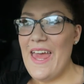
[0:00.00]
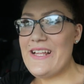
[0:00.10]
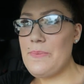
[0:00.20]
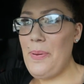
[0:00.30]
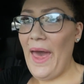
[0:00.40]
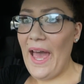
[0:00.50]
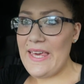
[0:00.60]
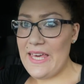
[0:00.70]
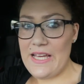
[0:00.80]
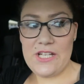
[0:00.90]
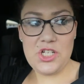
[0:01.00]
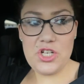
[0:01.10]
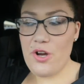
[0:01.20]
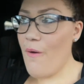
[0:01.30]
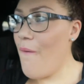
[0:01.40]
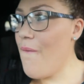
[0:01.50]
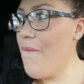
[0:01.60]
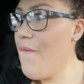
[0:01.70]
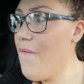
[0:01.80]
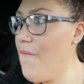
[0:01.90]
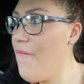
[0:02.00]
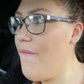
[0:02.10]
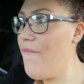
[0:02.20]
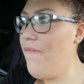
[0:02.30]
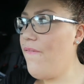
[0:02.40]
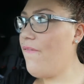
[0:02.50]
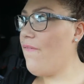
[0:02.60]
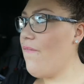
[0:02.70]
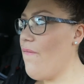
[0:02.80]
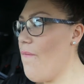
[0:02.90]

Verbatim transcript: It's a package. Are you like